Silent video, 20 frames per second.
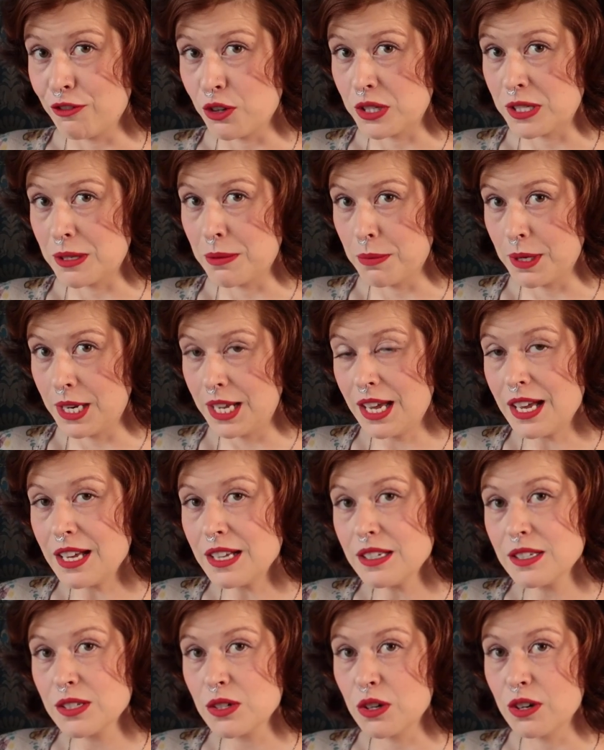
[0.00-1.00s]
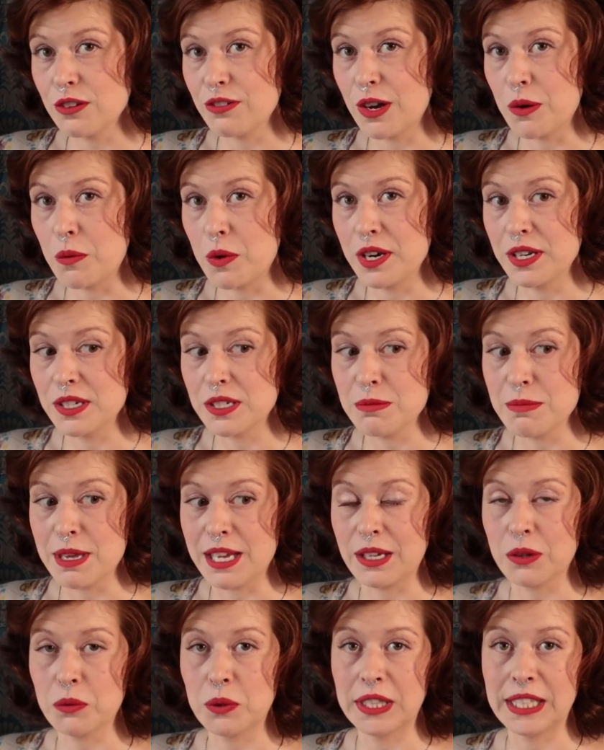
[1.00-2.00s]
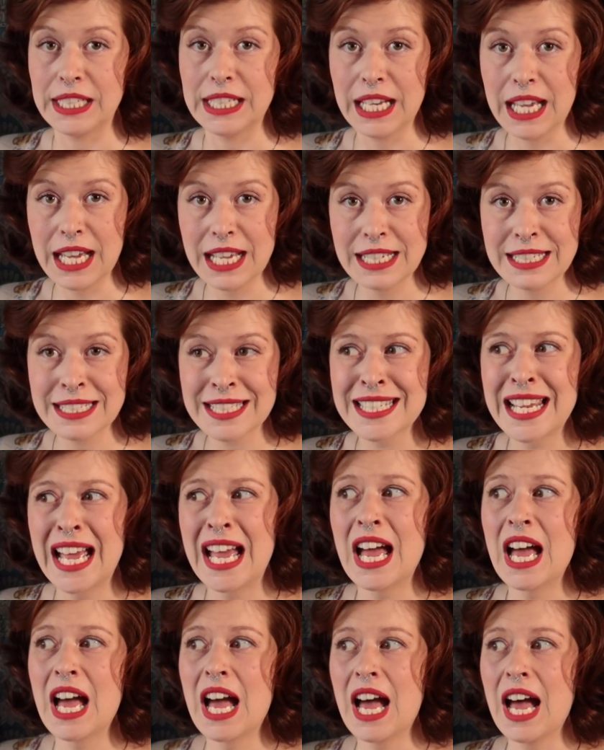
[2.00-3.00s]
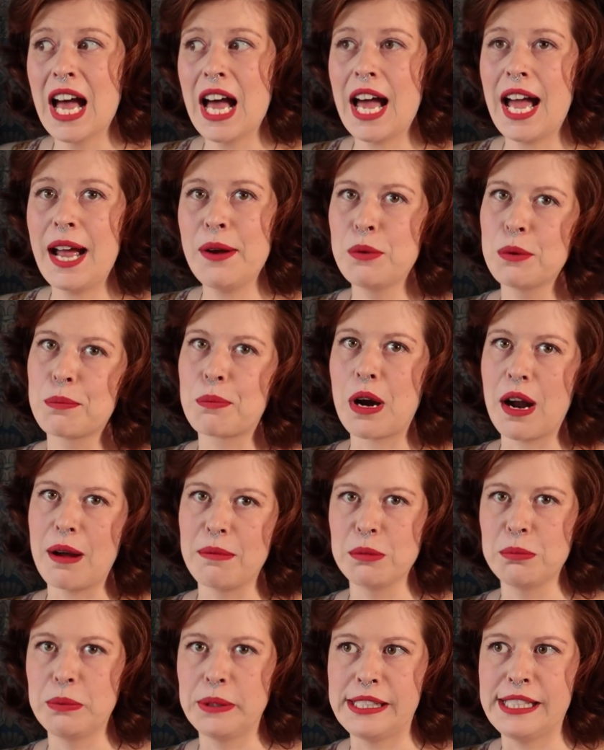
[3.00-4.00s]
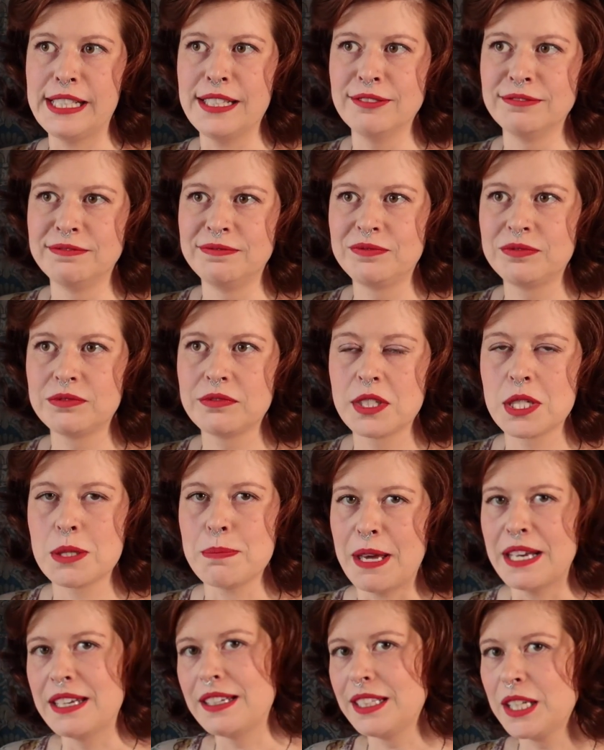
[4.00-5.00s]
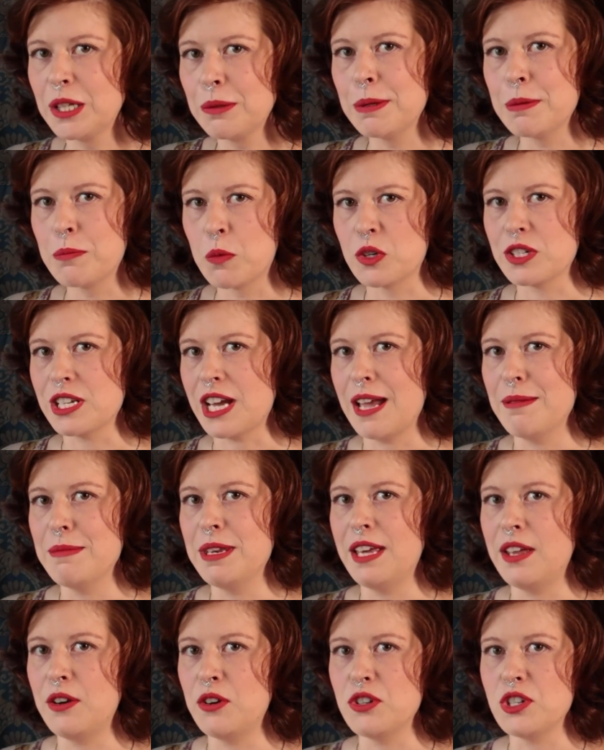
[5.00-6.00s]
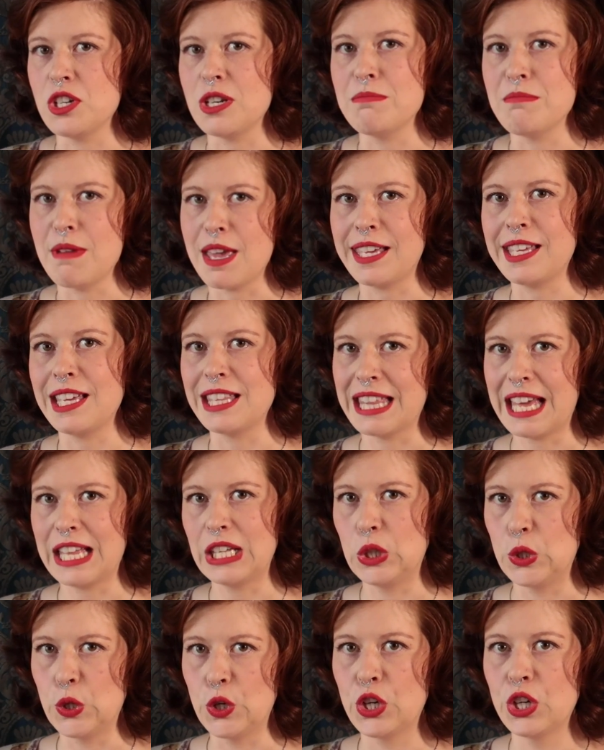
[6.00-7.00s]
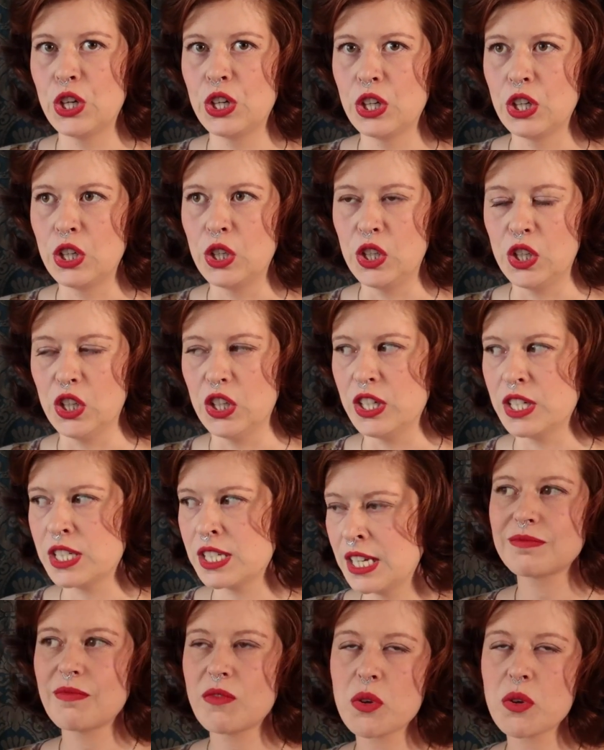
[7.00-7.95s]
for somebody else, or if I wanted to make it really nice, I would probably spend a little bit more time and energy making that look good.